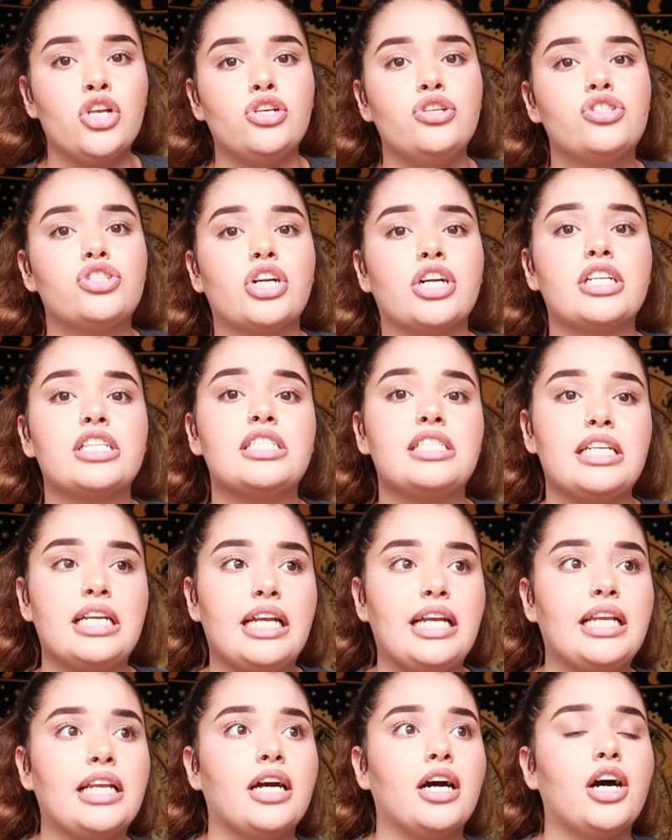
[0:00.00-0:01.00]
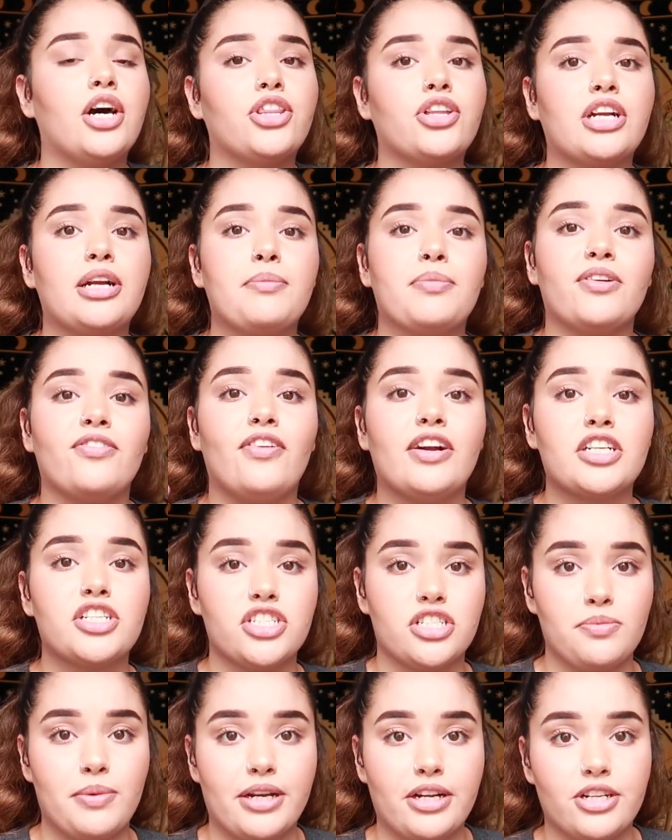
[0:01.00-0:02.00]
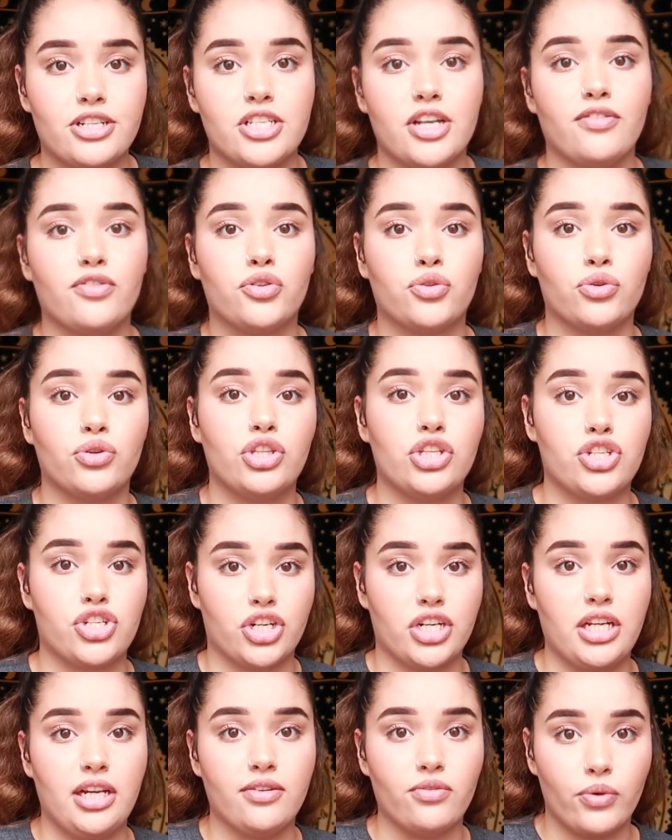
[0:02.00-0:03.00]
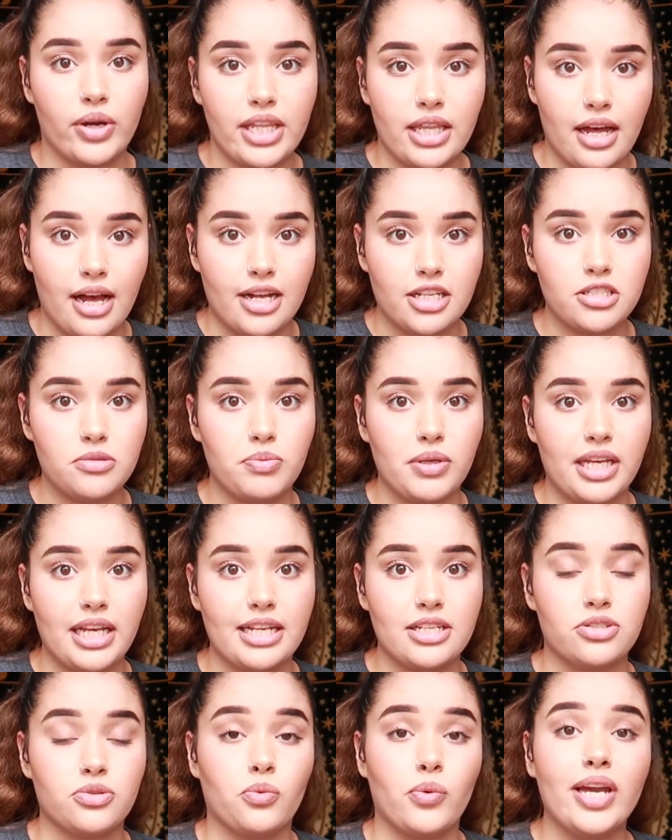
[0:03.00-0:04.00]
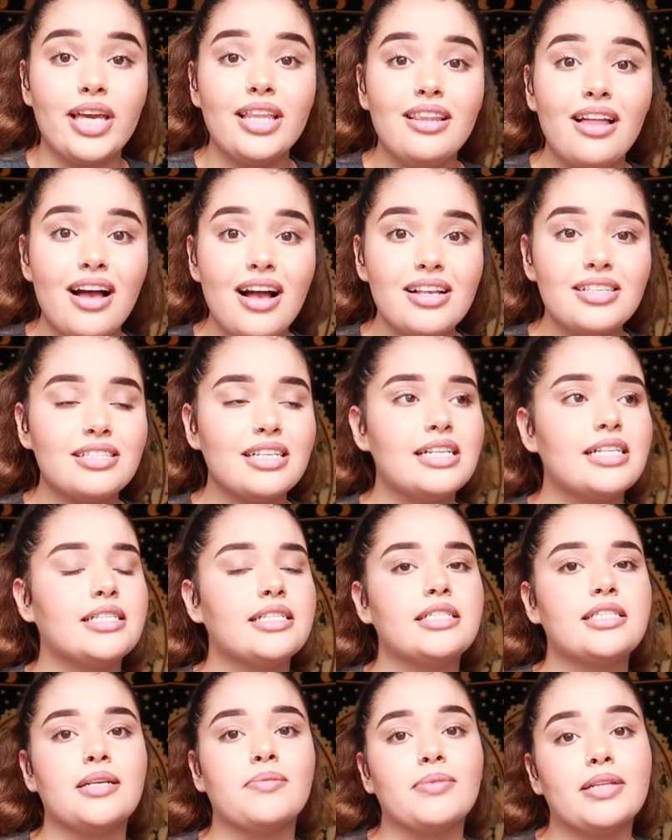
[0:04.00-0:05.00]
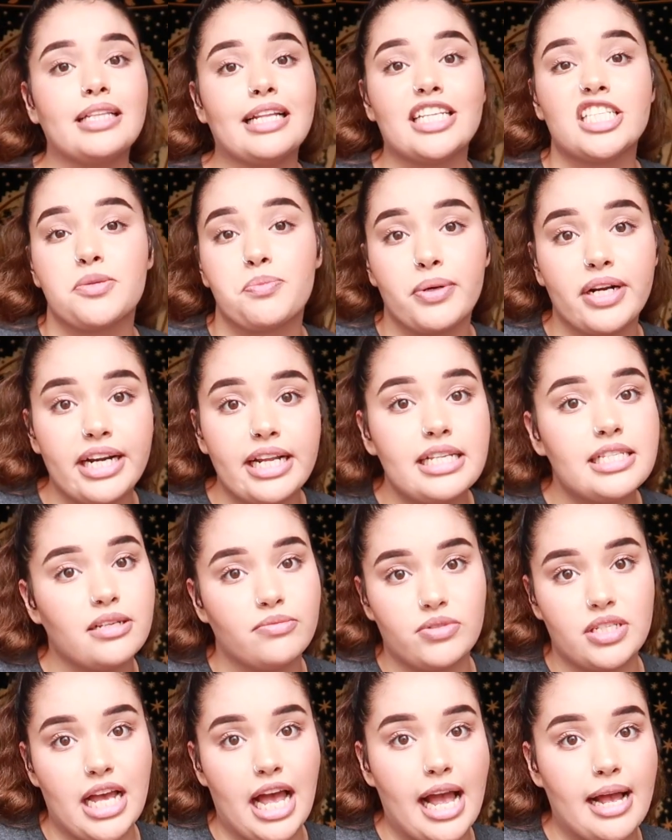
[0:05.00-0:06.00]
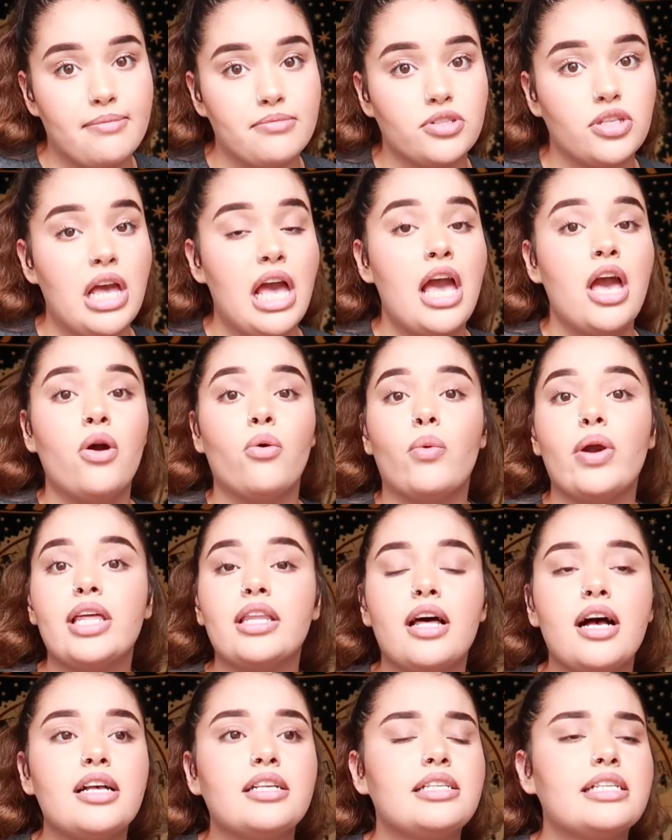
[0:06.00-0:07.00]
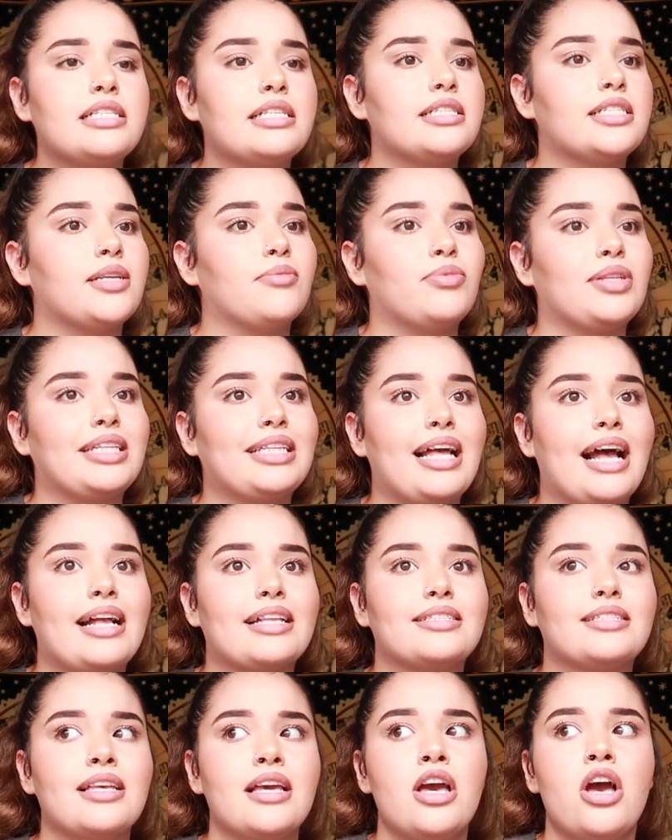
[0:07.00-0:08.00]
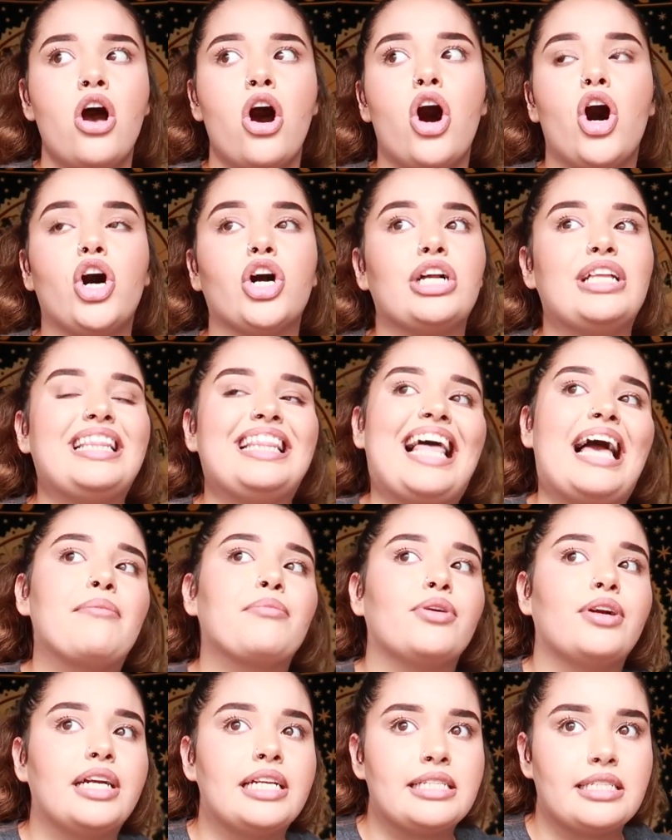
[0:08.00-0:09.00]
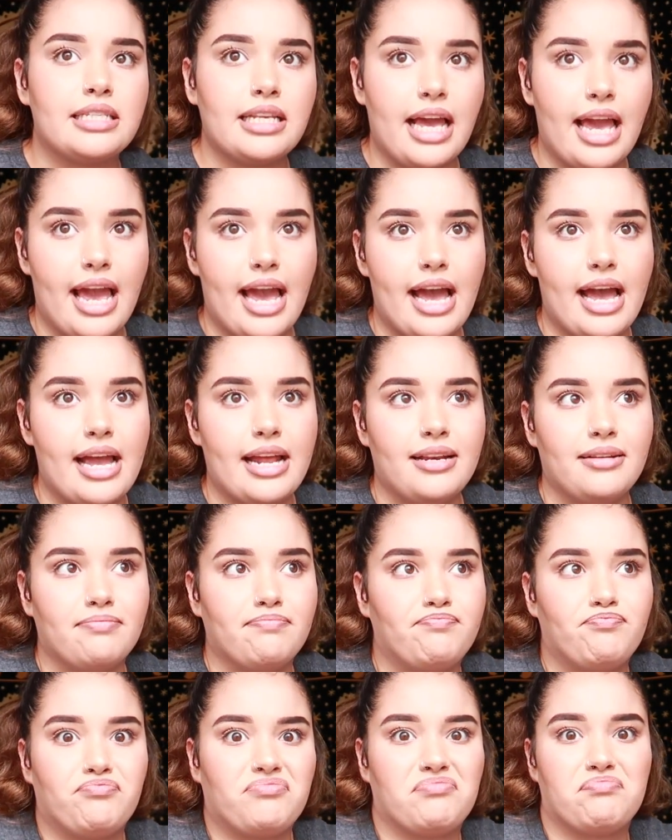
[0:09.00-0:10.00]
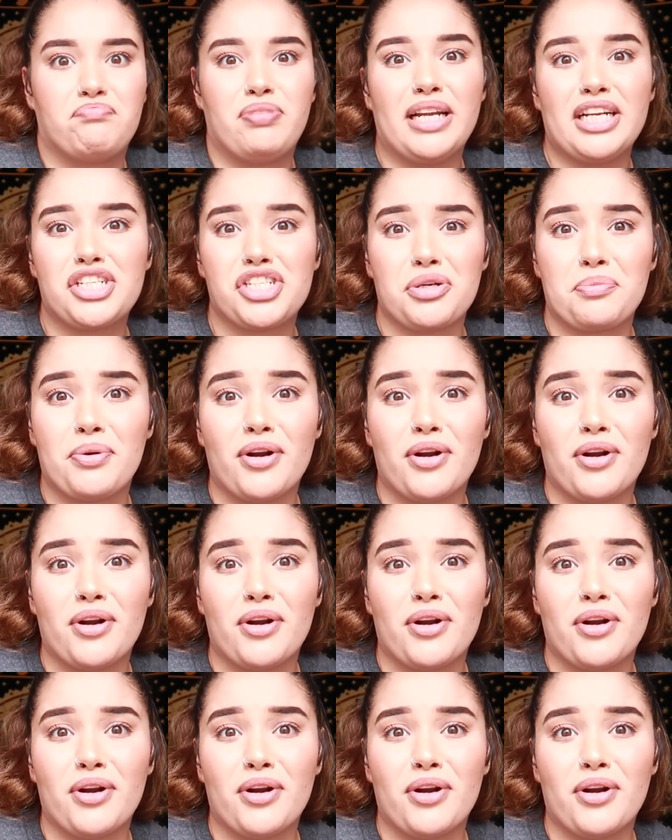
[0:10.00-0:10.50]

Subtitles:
you start seeing other imperfections about yourself through the journey of weight loss, because weight loss isn't something that's pretty sometimes. Weight loss isn't something that's all glamorous and picture